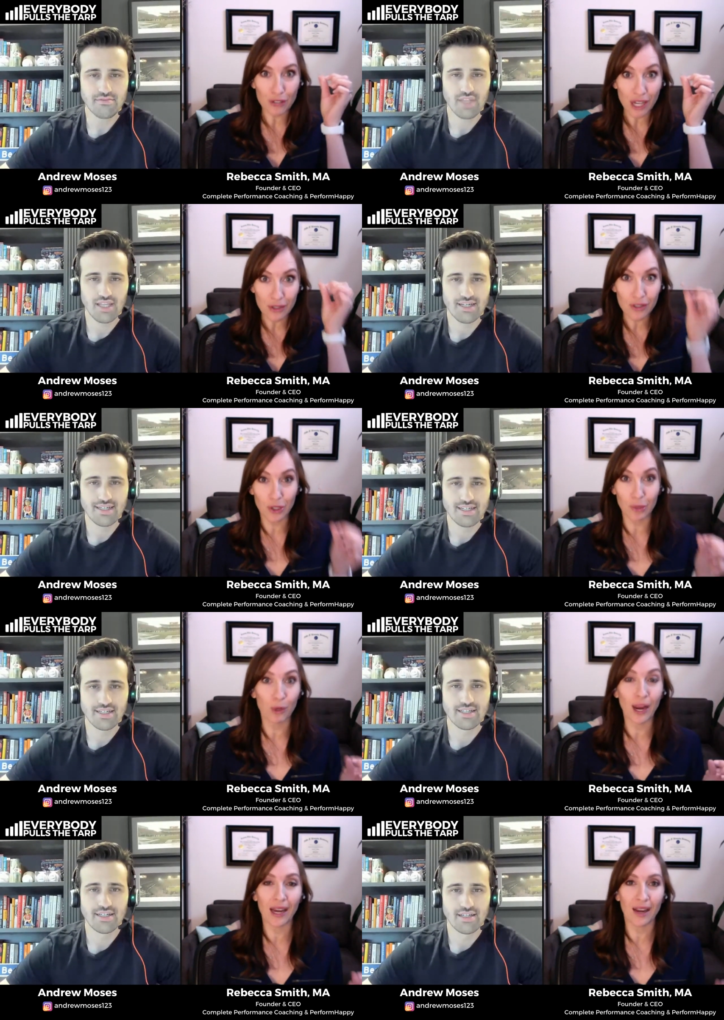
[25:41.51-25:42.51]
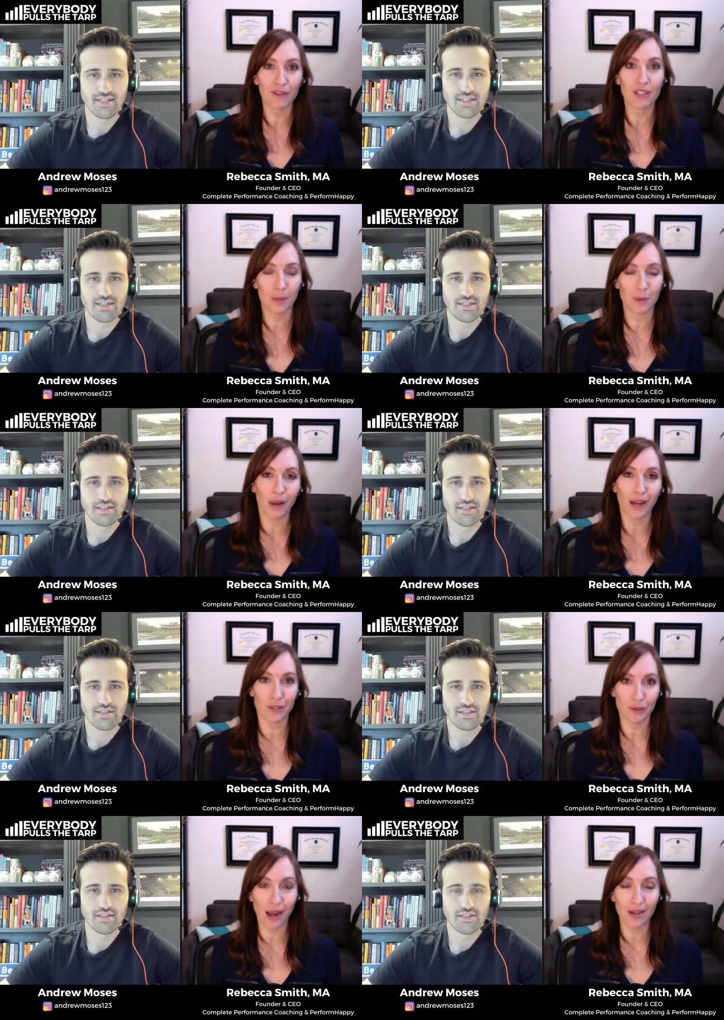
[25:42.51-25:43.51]
Speaker 1: changes in your brain every time you
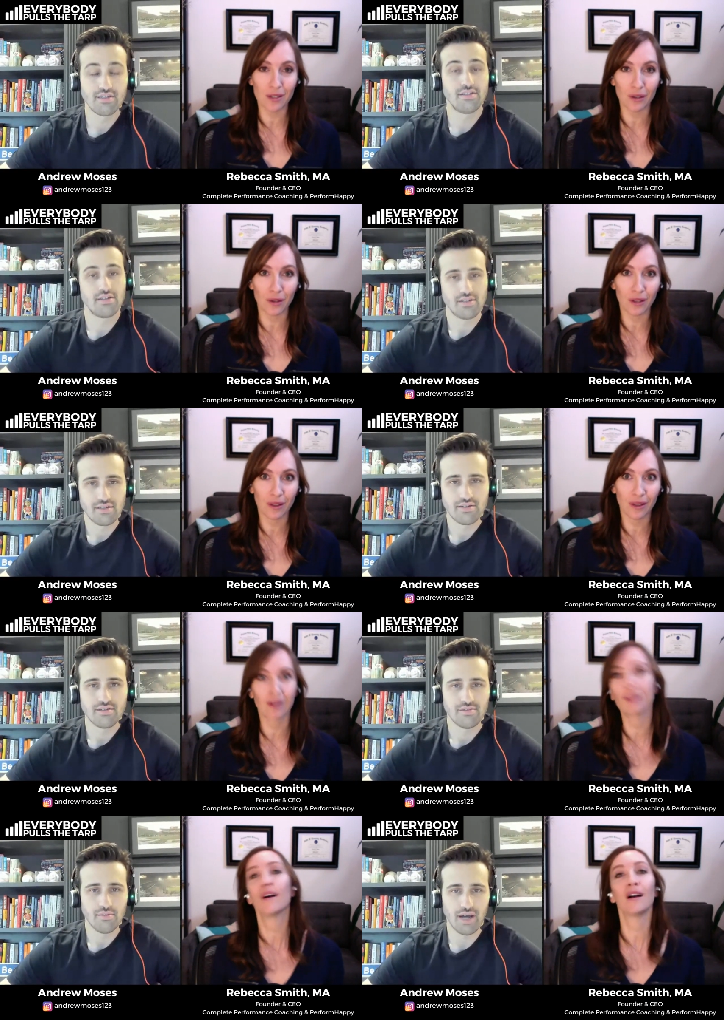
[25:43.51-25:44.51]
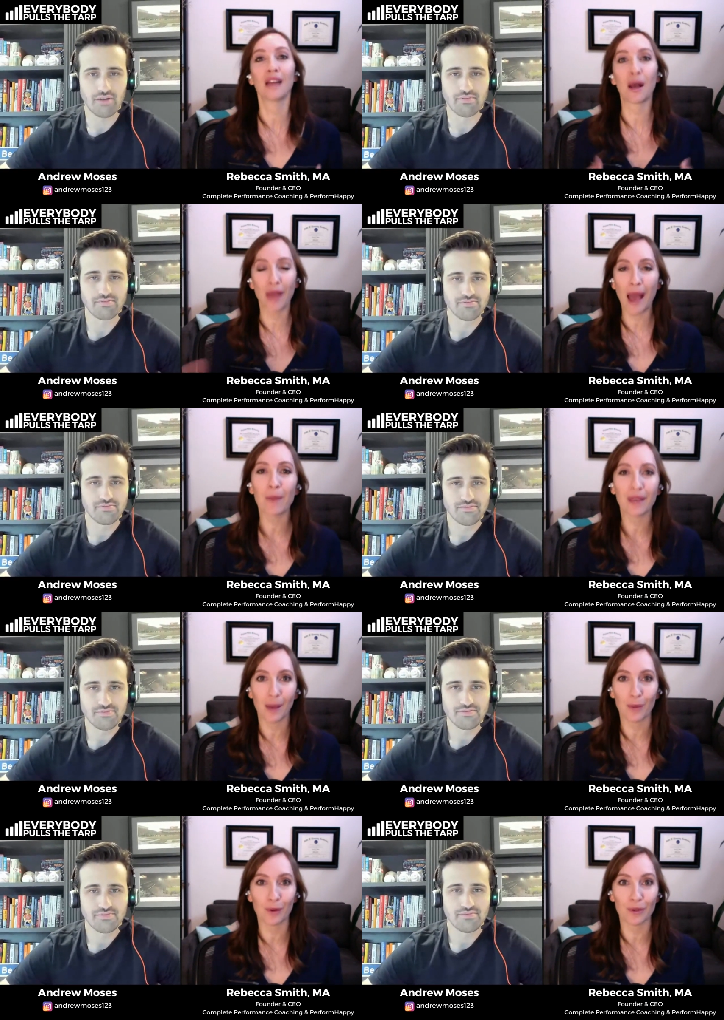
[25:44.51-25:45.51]
practice gratitude that wow. allow the happy
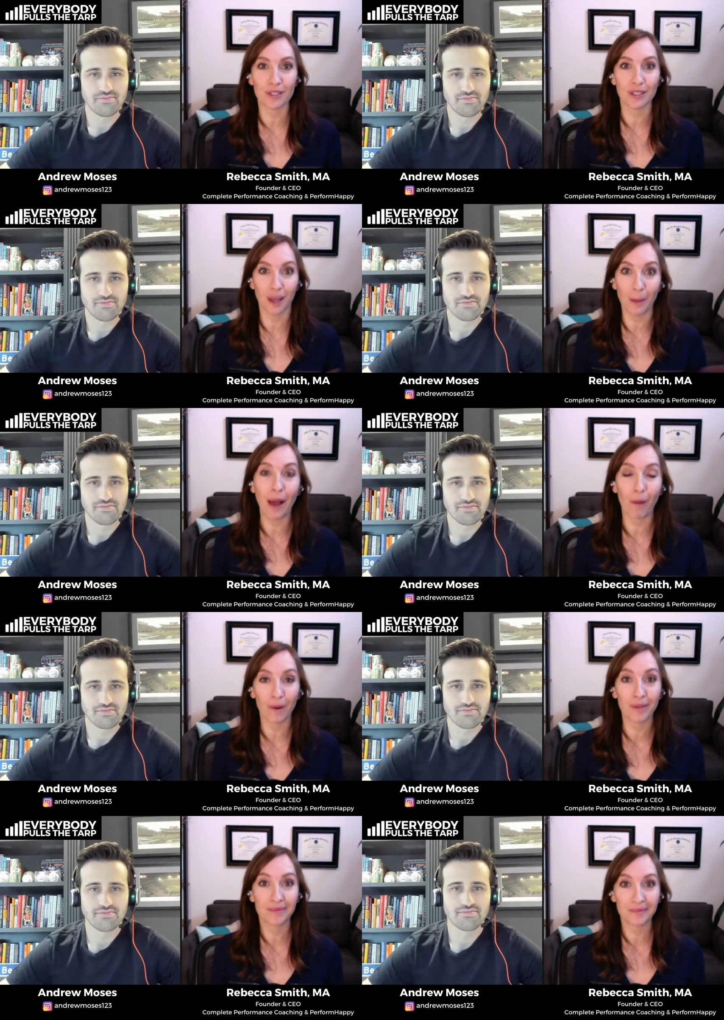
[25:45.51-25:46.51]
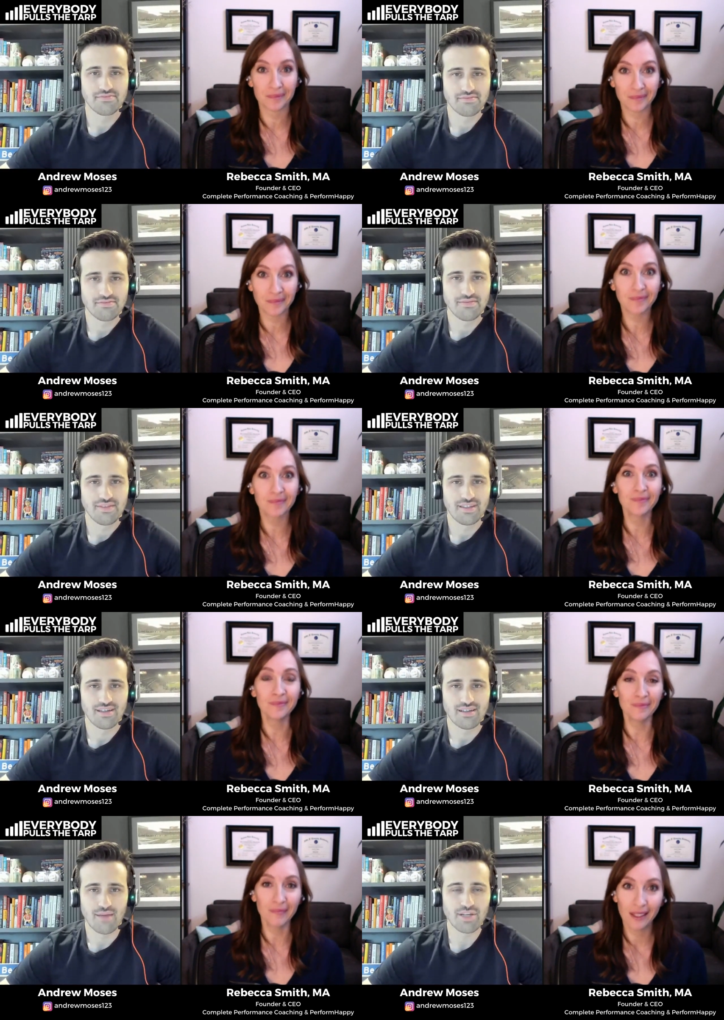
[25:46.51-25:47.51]
chemicals to come out
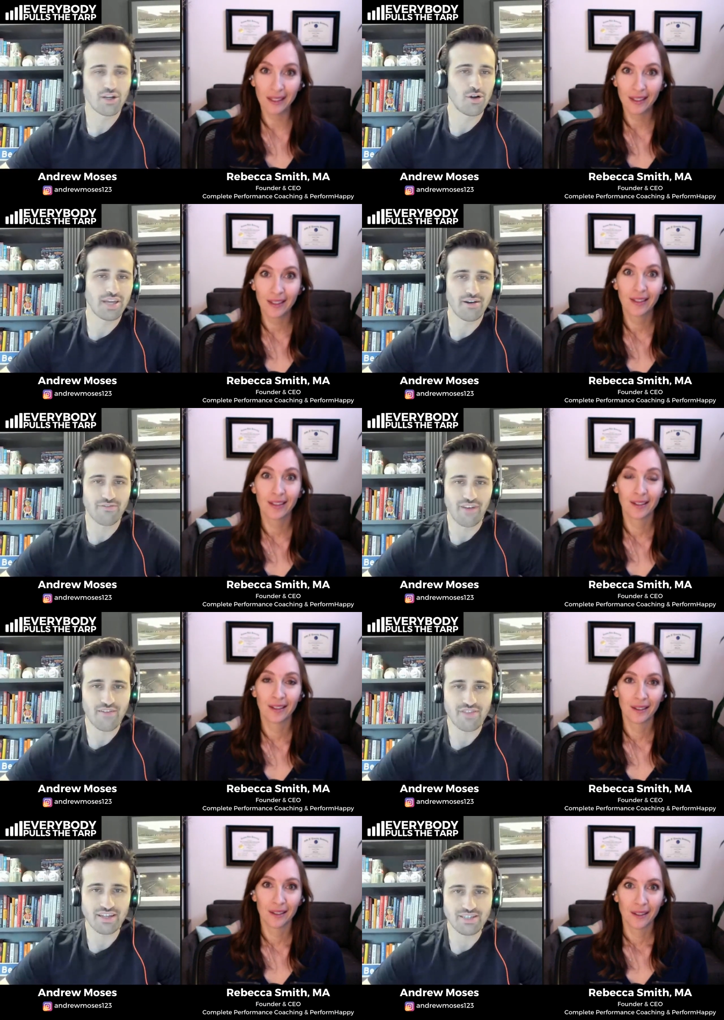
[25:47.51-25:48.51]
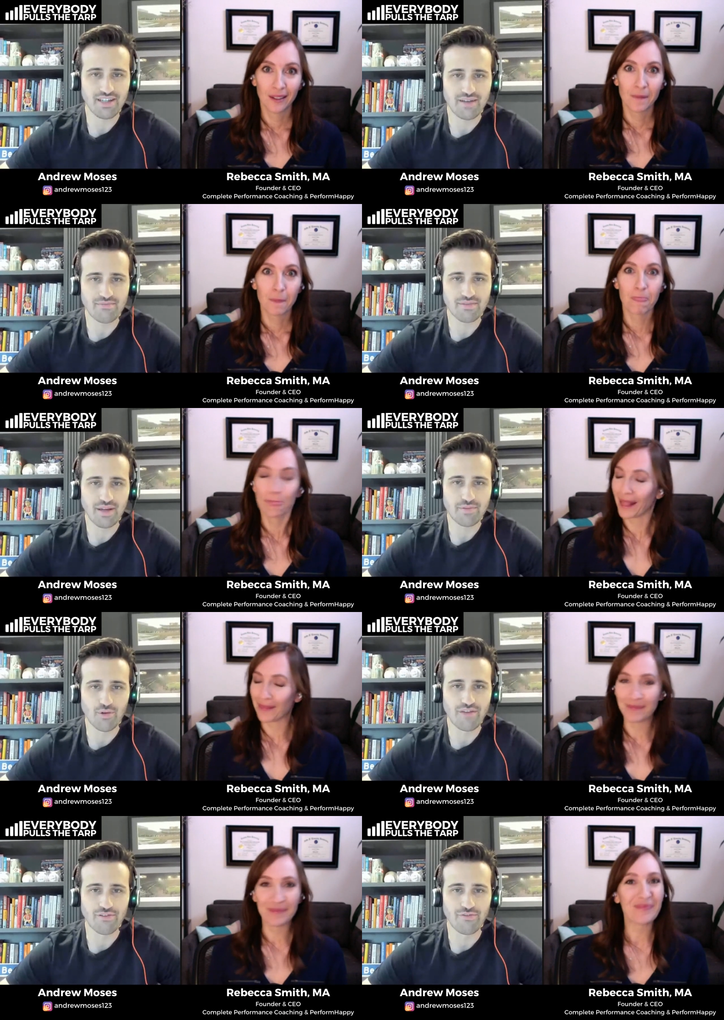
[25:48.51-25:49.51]
Speaker 2: I'm going to go count five things that I'm I'm
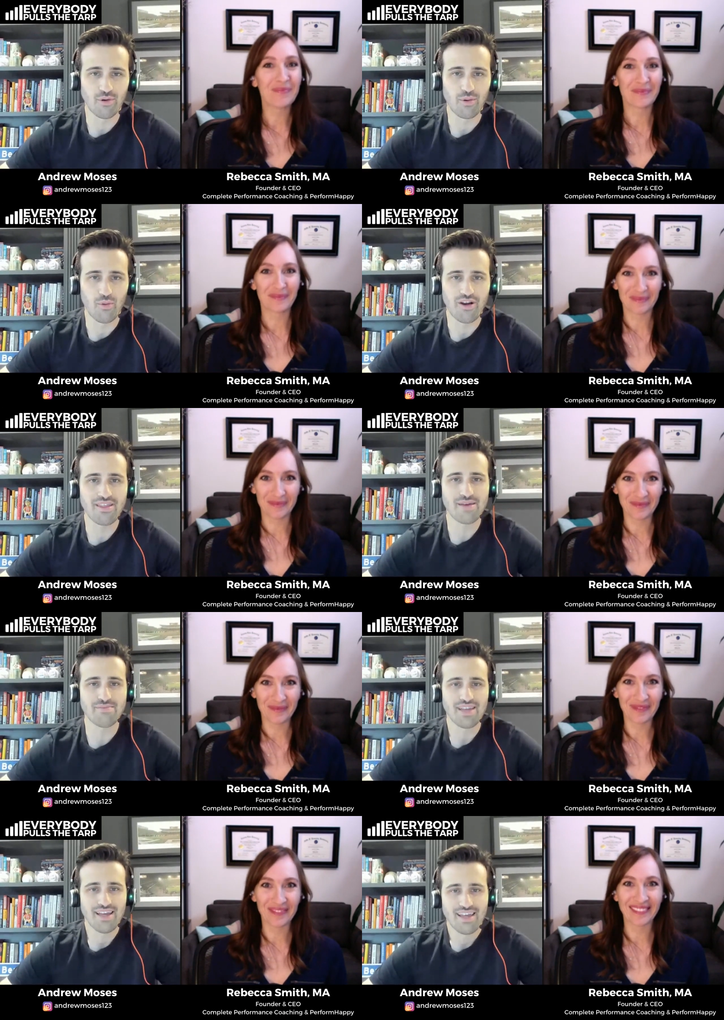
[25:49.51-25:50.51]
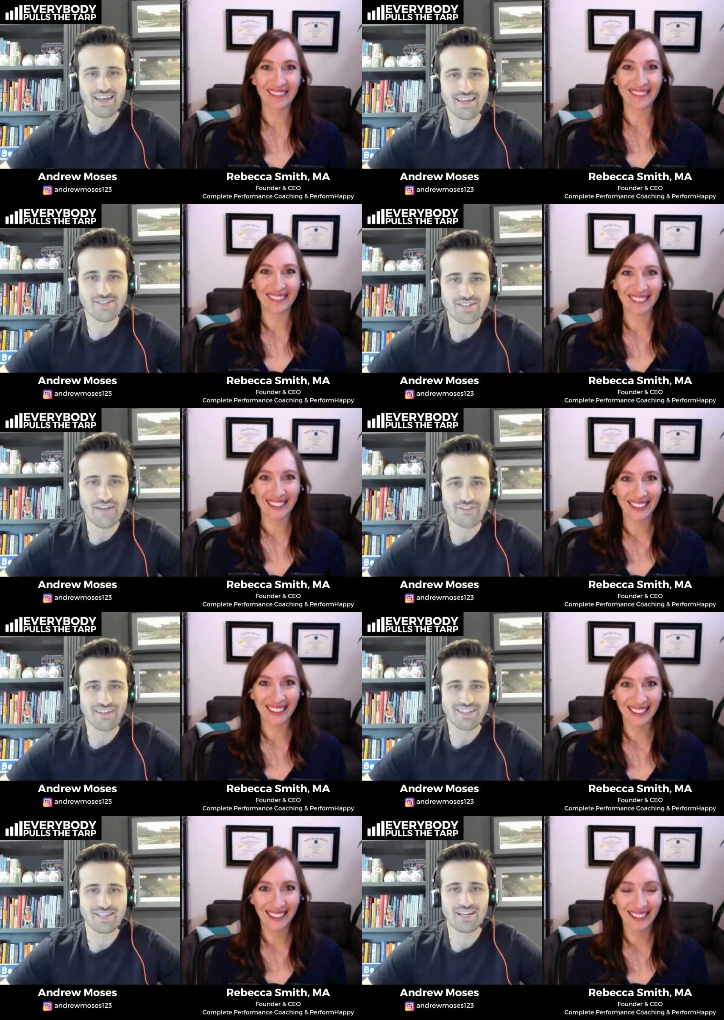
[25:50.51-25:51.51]
grateful for. One of them is
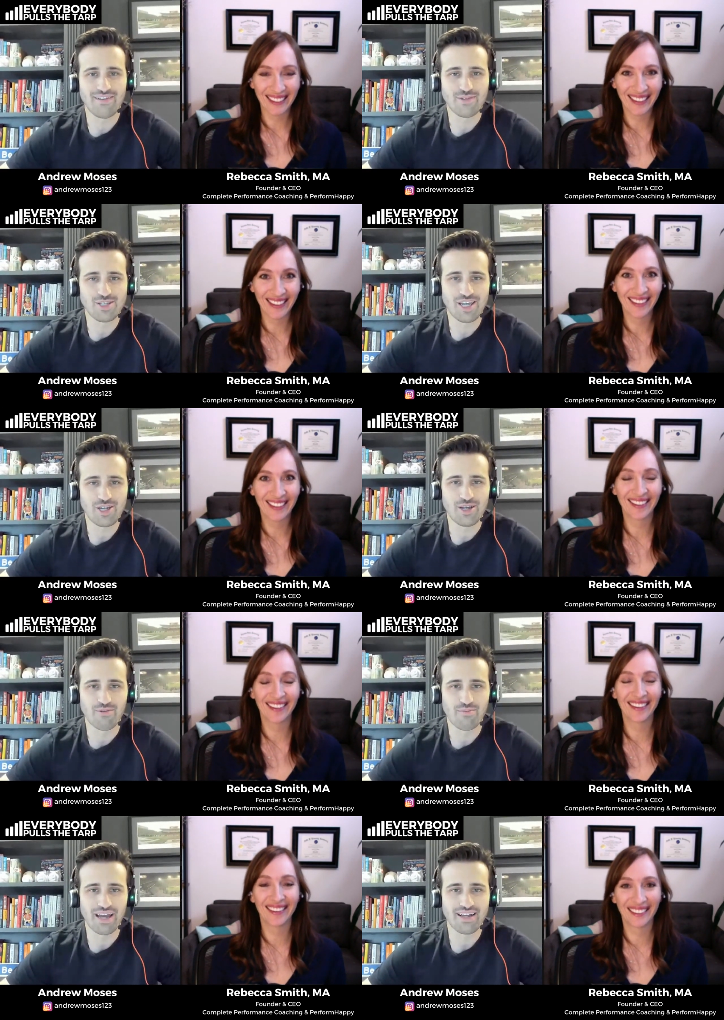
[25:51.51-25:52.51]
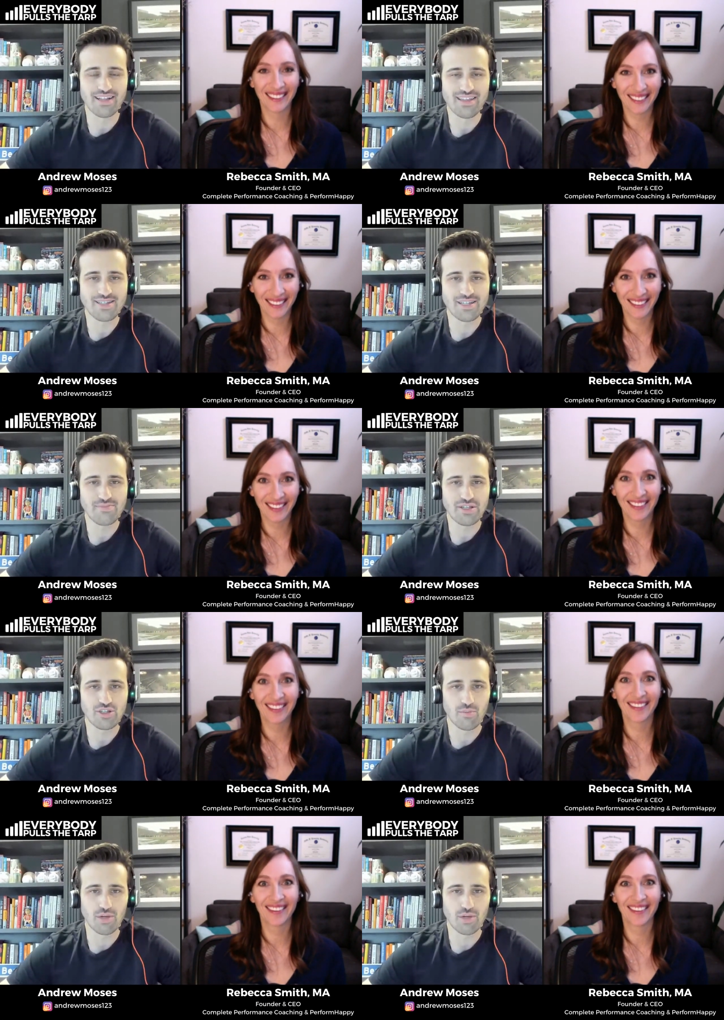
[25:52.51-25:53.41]
definitely this conversation, Rebecca. This has been so